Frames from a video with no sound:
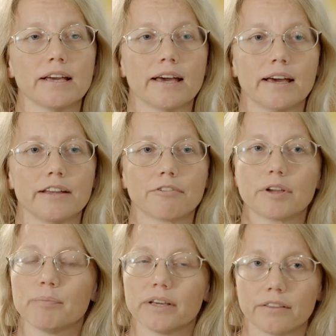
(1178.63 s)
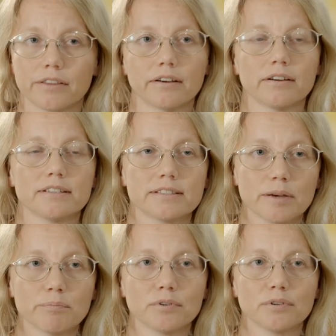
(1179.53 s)
and rebuild the
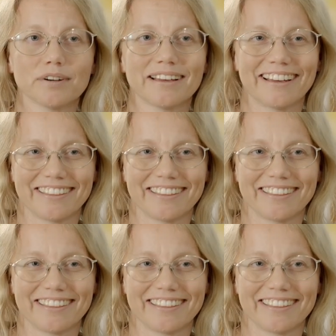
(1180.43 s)
temple